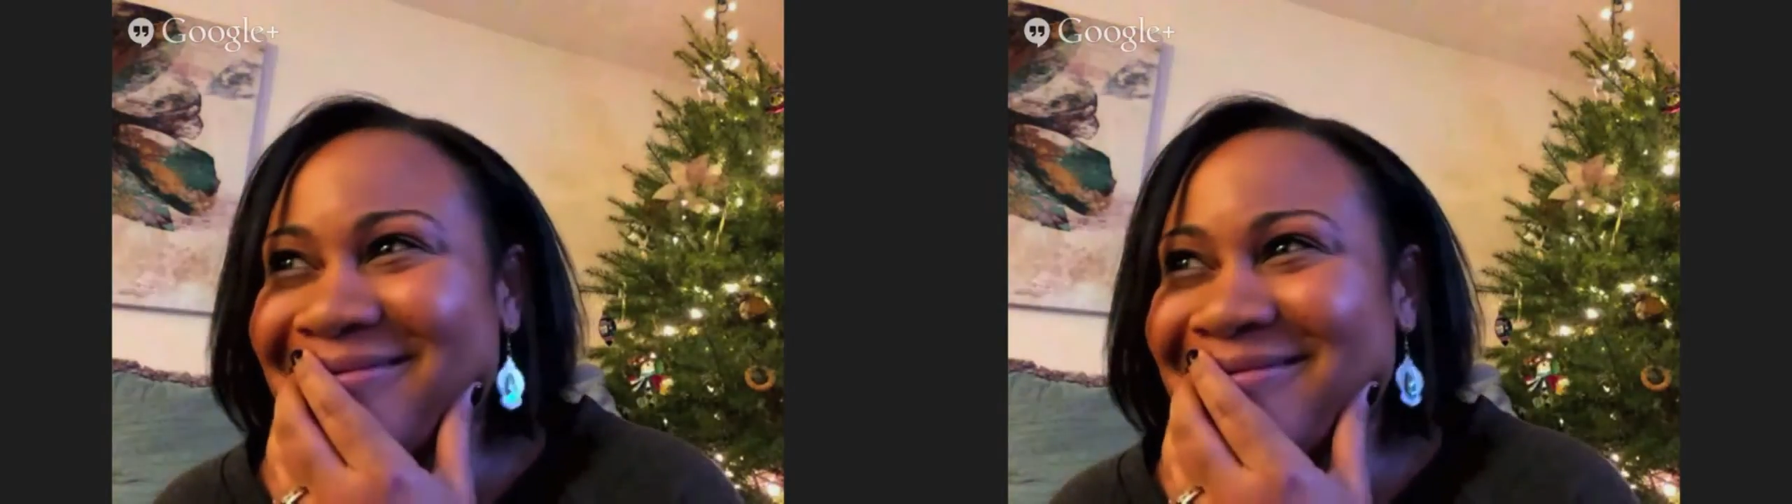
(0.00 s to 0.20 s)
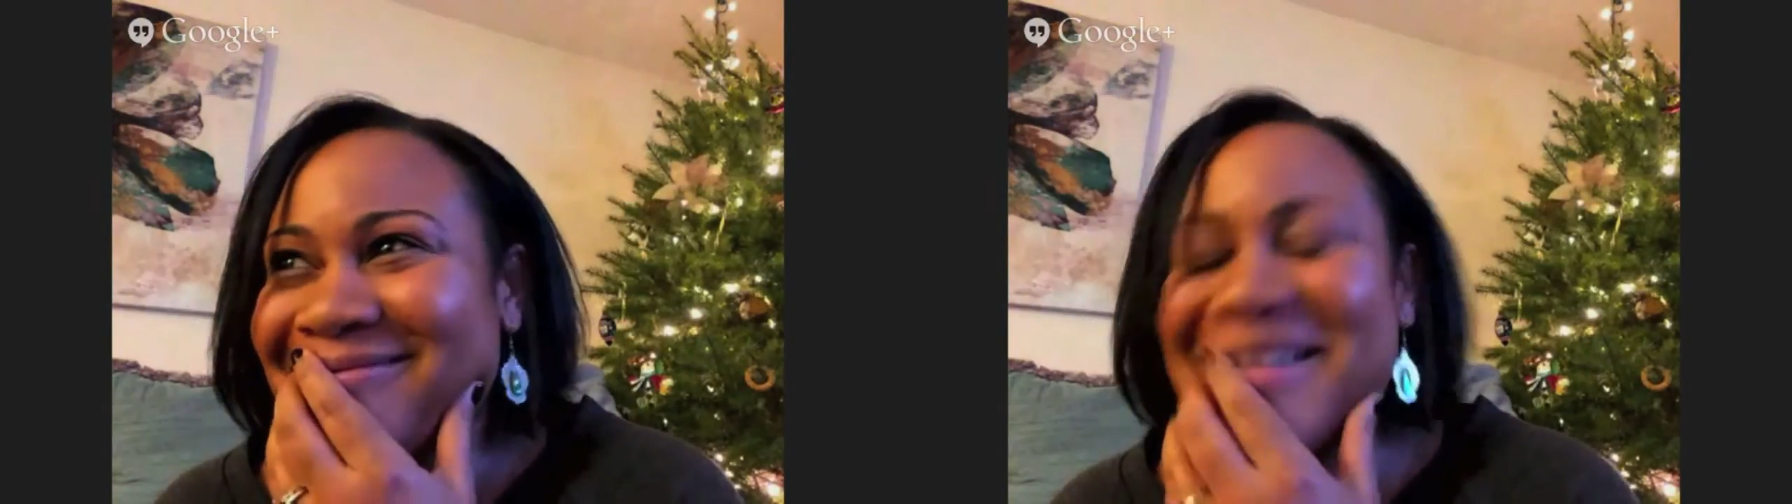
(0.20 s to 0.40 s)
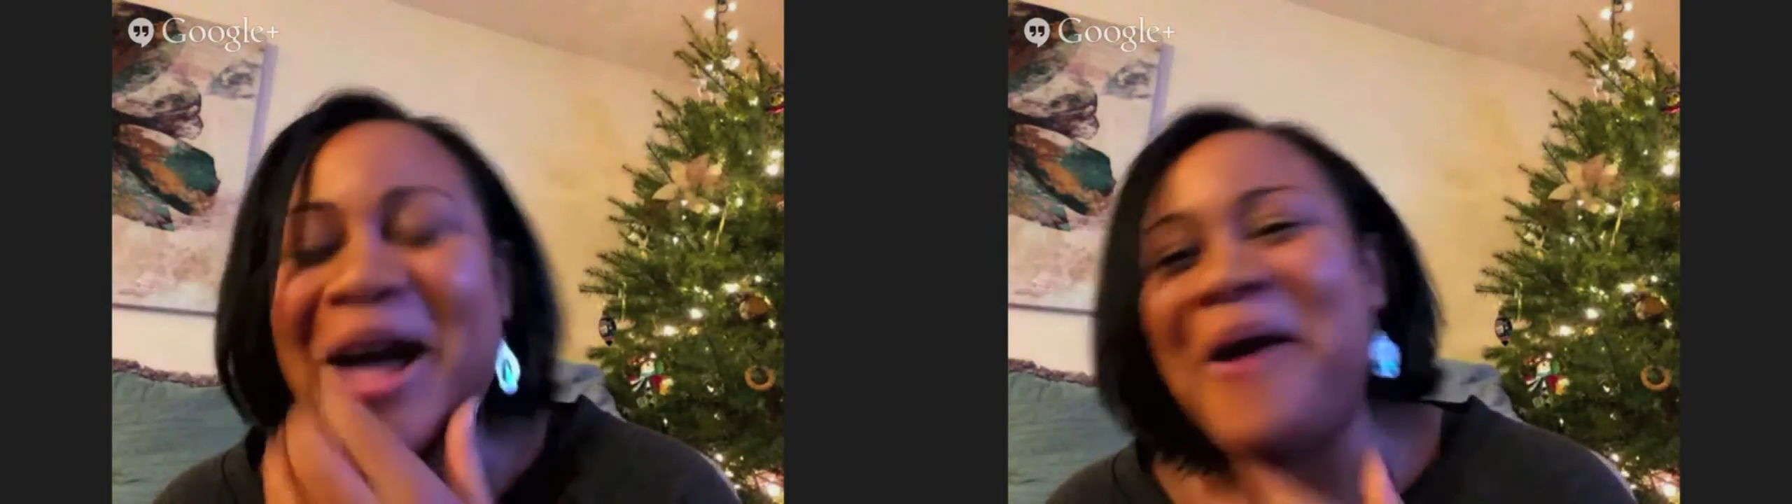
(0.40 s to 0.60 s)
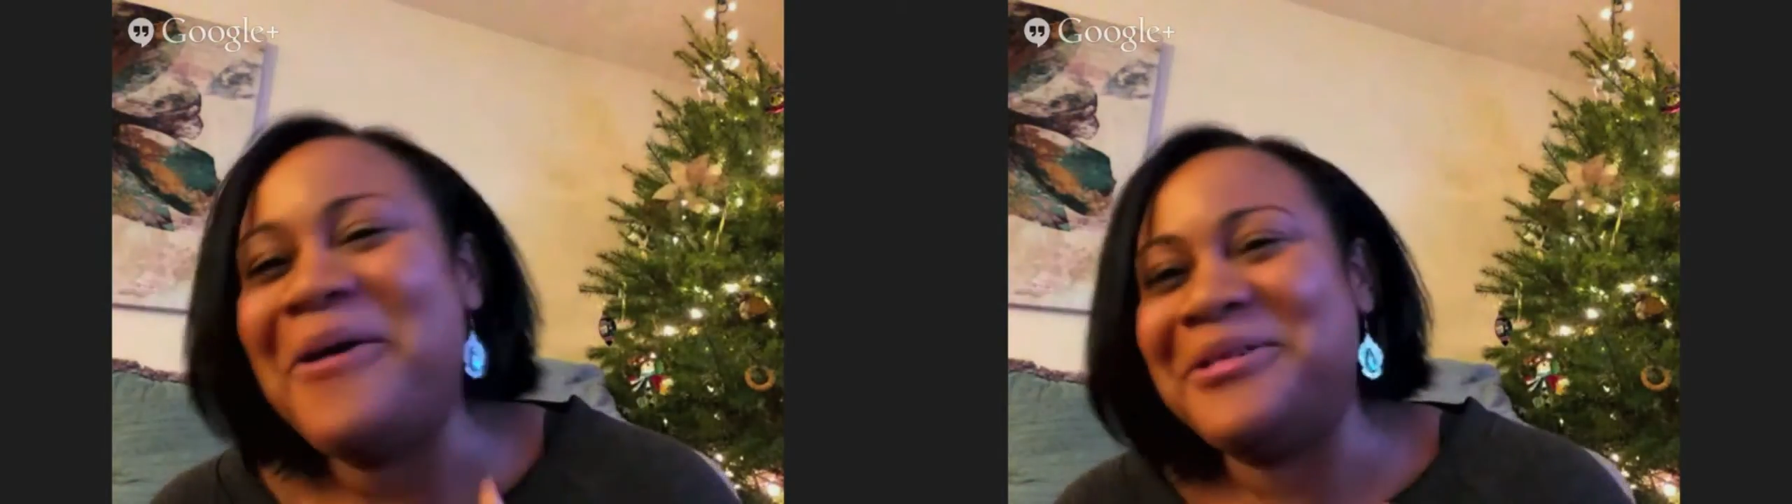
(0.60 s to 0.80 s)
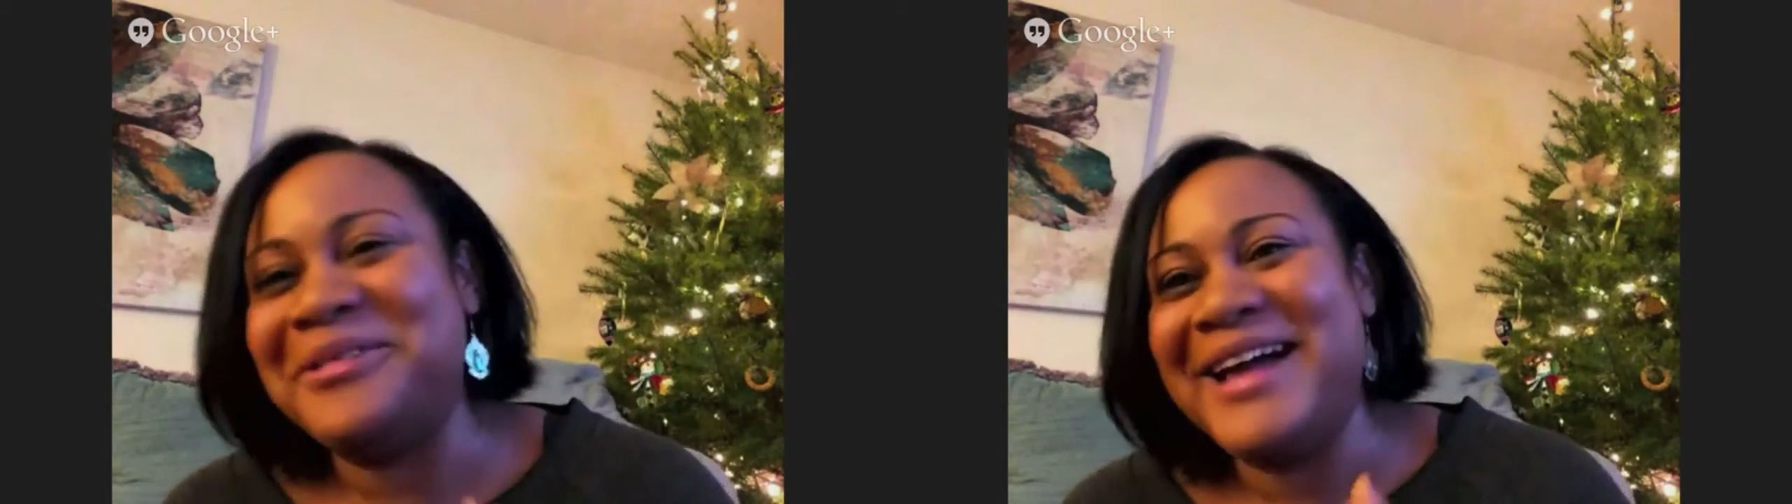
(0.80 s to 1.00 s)

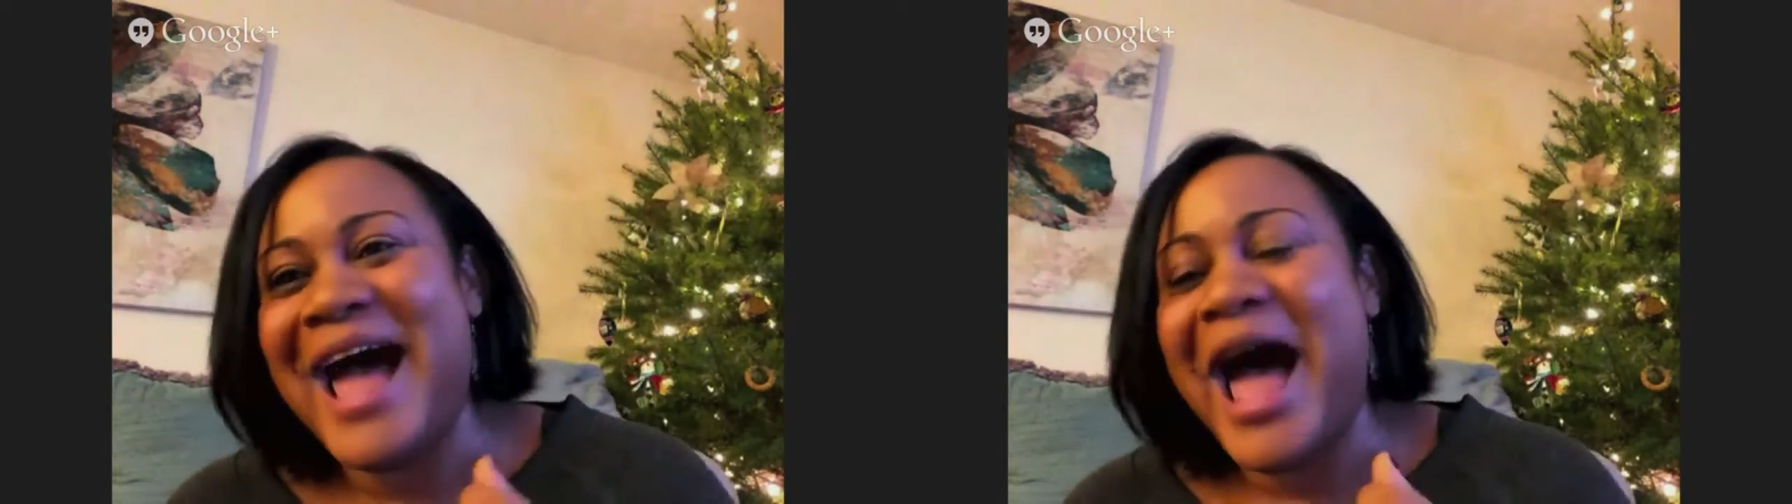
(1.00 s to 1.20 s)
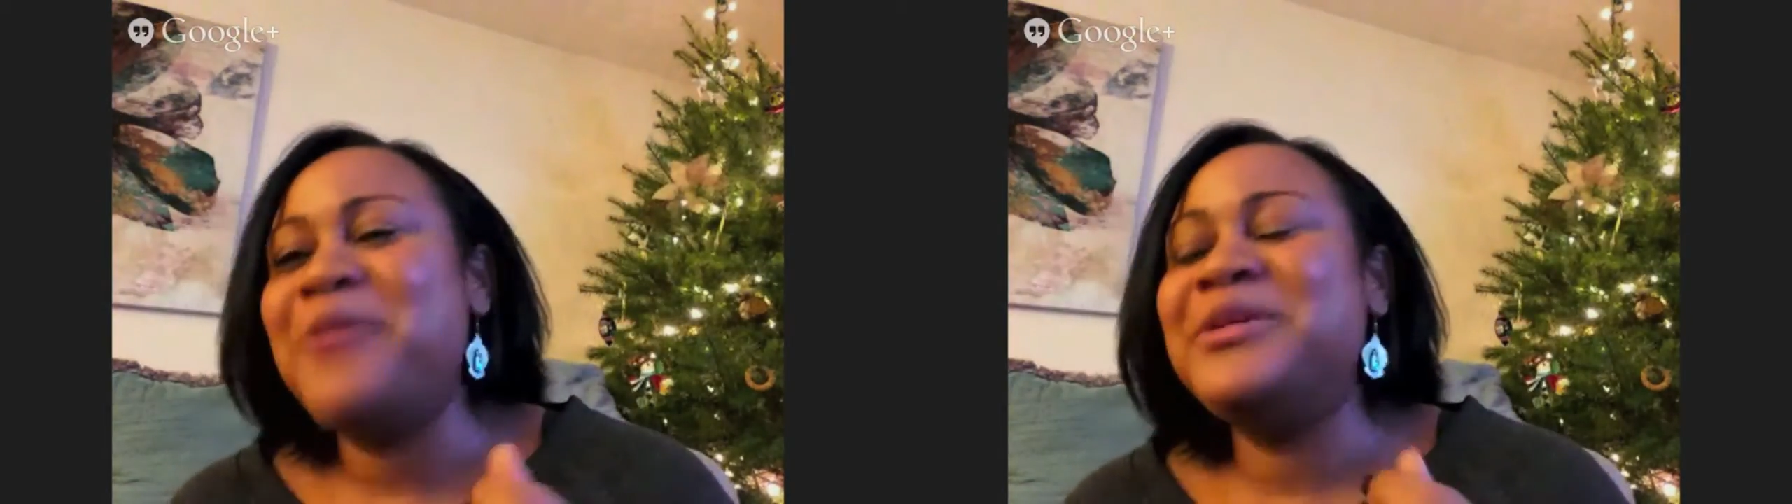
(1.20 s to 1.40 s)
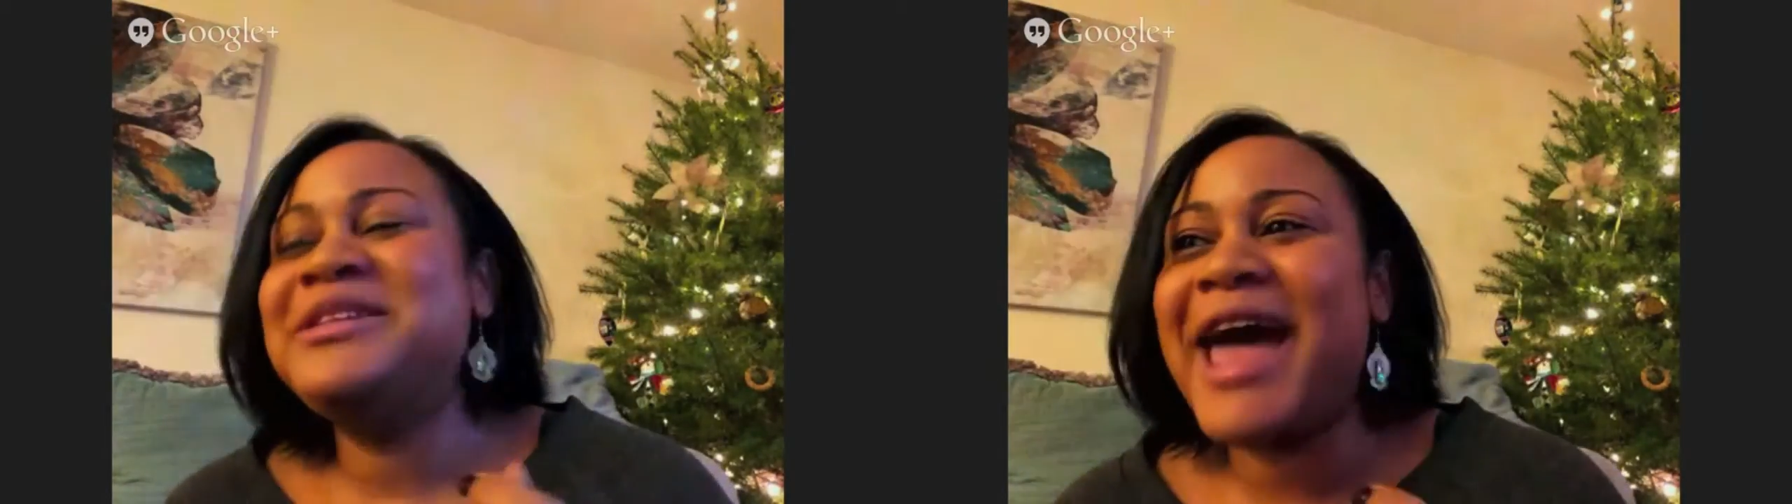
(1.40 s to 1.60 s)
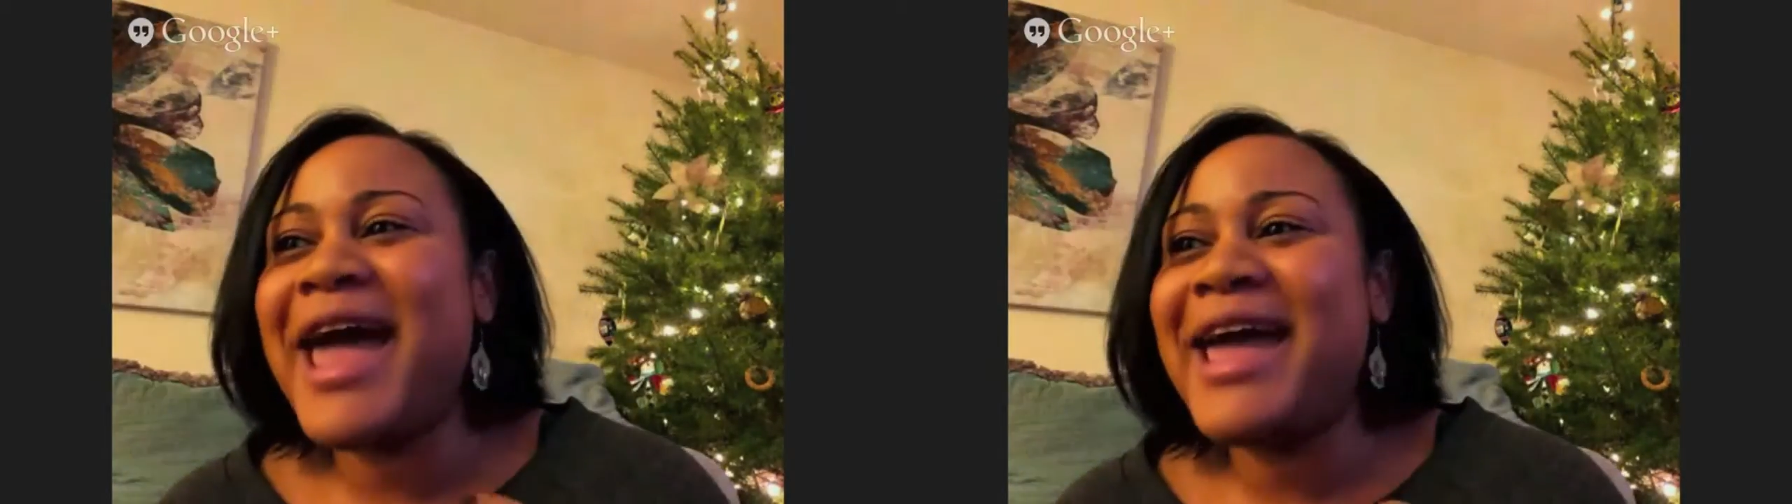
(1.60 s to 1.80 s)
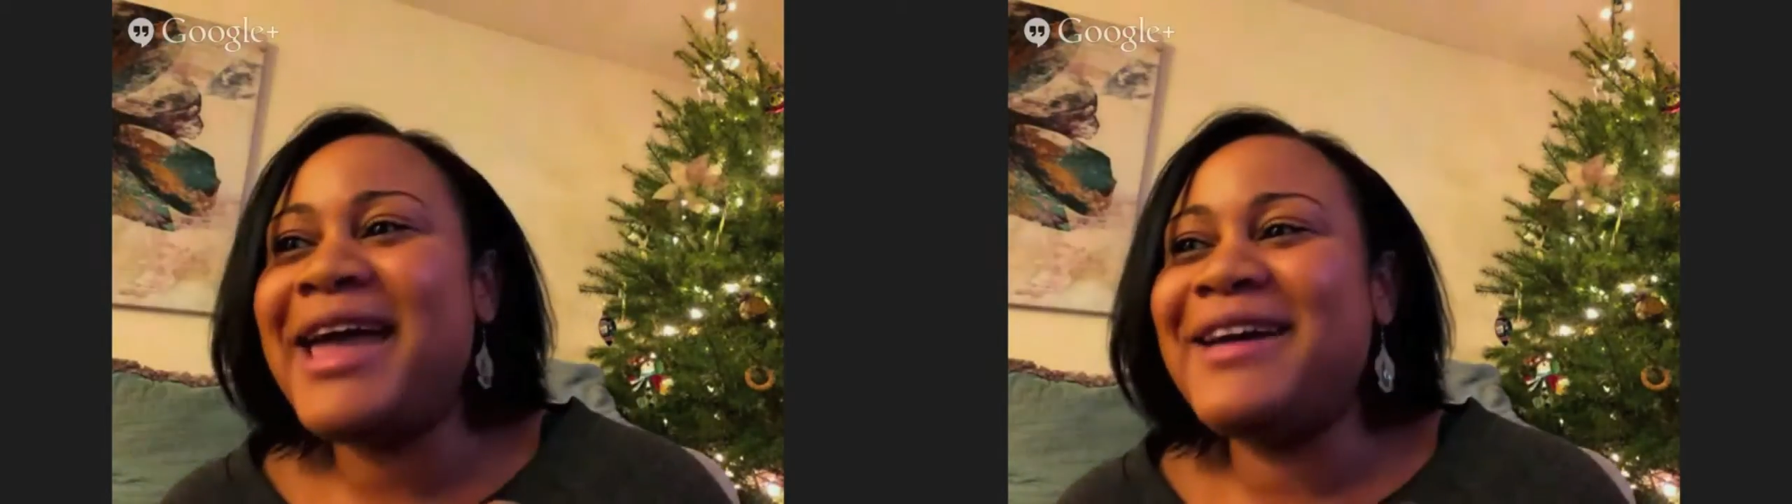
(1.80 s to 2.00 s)
No. I would
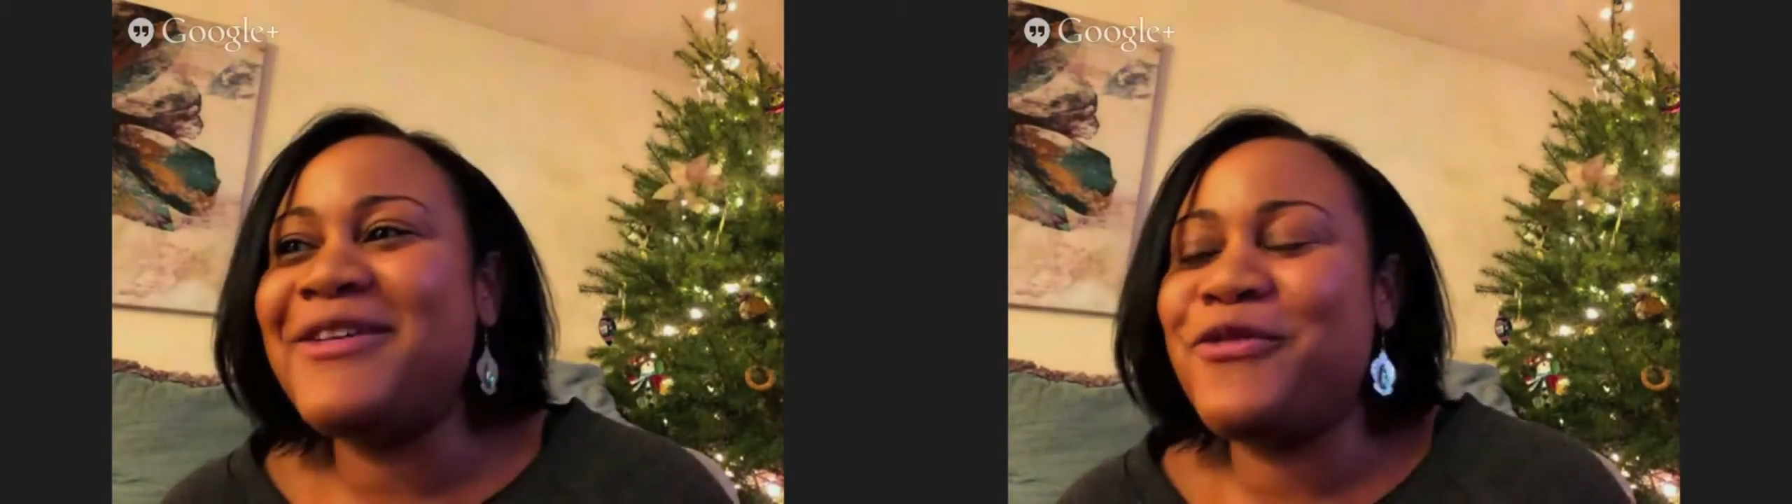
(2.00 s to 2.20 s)
say